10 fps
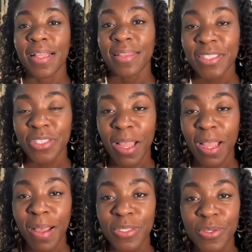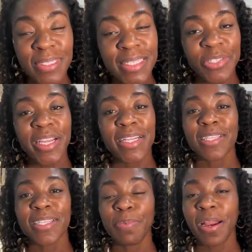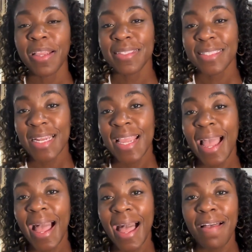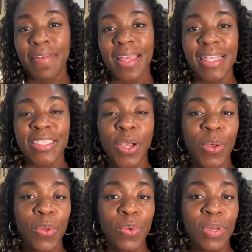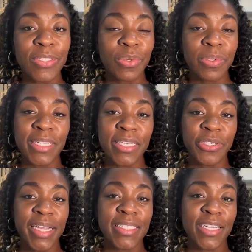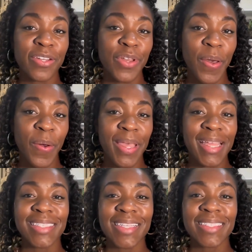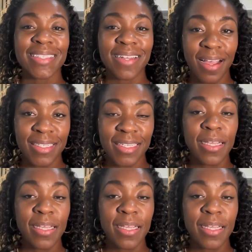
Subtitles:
Let's talk about school district. Does Park City have its own school district? No, it does not.